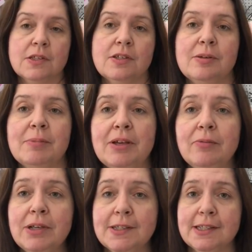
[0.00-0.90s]
so the main
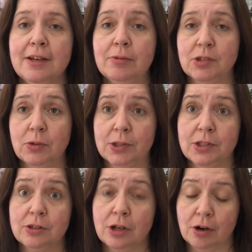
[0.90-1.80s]
reason I was going
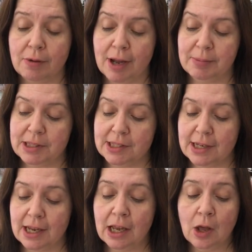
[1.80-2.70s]
to Dollarama
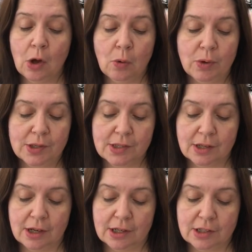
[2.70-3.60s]
today was
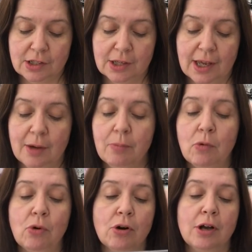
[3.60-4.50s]
to get
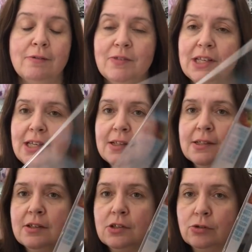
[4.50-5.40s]
more of
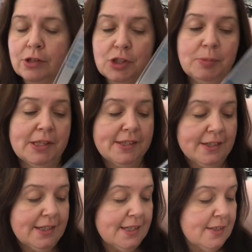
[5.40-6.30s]
these storage bins
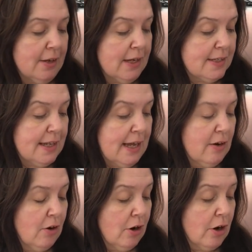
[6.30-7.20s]
in this size
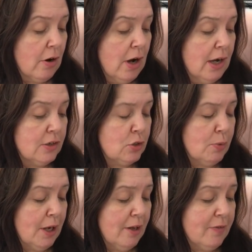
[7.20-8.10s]
that are
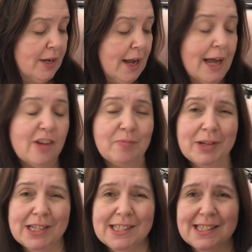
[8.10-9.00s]
12.5
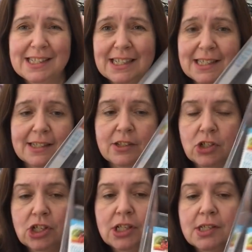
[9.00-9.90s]
by 6
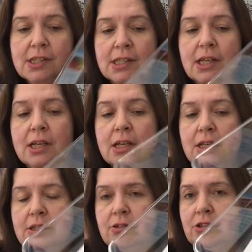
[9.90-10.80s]
inches.
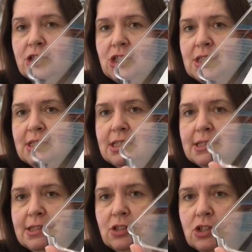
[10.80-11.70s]
So they're just
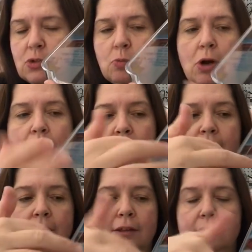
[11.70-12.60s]
6 inches
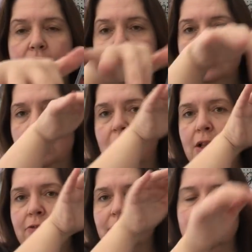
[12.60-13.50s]
wide and they're
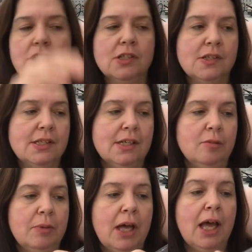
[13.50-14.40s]
12 inches
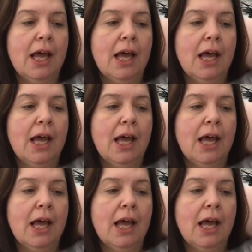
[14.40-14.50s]
deep.